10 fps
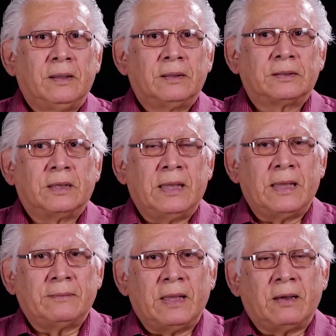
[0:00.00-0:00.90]
Say,
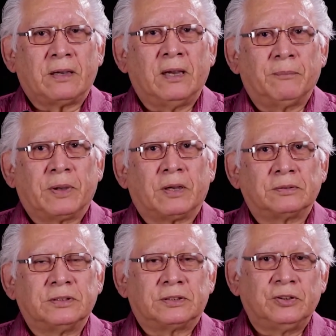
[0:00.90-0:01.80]
how come?
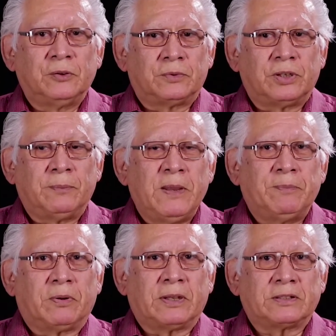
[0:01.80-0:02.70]
Because just 2-3
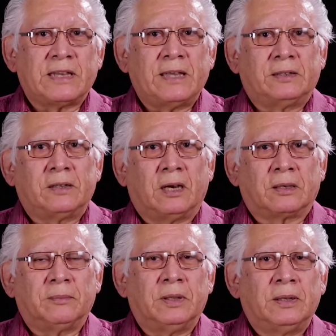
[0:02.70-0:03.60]
people can sign a
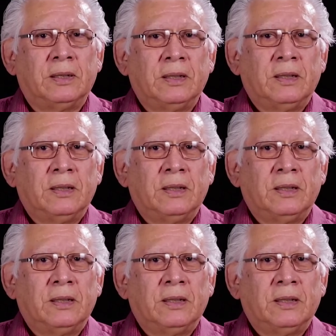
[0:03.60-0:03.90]
document.